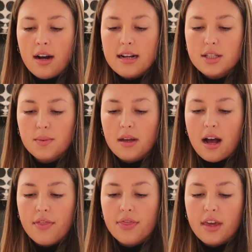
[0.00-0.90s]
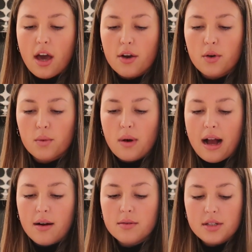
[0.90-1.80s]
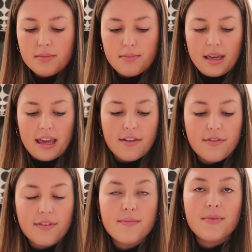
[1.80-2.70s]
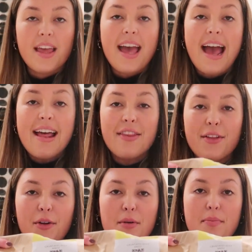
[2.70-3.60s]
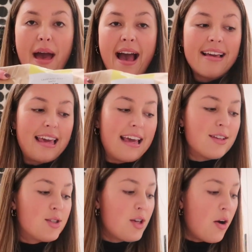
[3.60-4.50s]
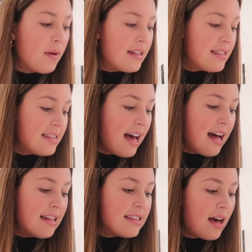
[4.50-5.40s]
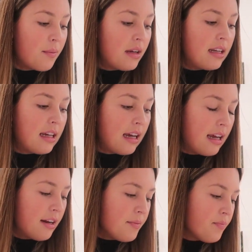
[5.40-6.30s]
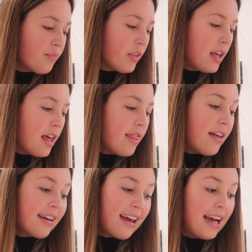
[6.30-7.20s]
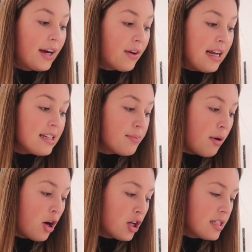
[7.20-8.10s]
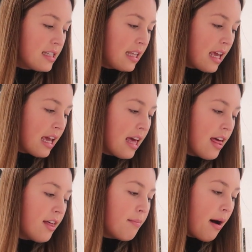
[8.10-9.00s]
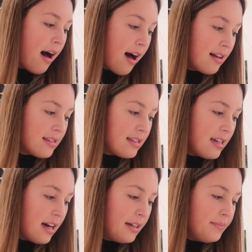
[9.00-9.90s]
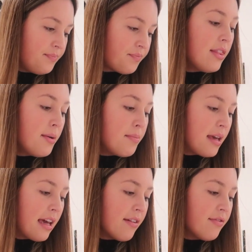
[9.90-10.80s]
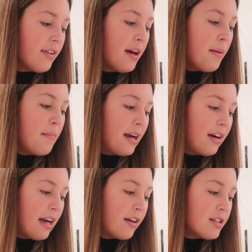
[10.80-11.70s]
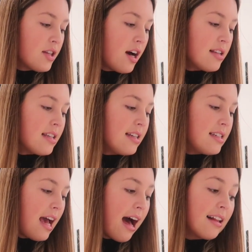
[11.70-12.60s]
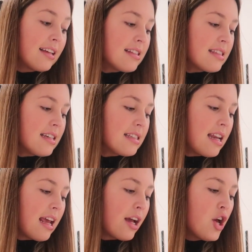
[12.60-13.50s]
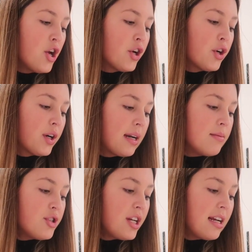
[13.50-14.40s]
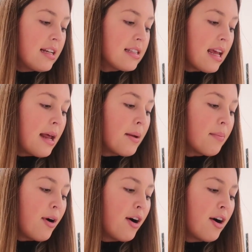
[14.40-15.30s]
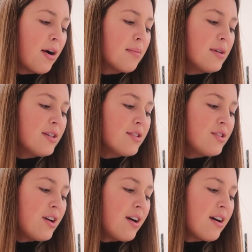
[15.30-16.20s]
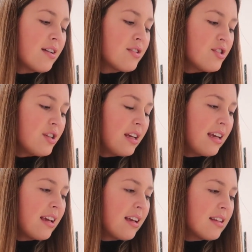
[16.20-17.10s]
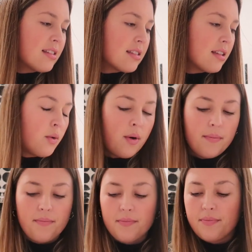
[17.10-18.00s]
right, so we got the ground beef and the little baggie. So it says that we need the carrot, parsley, pasta, the beef, marinara sauce, Italian seasoning, cream cheese, and Parmesan cheese. Cool.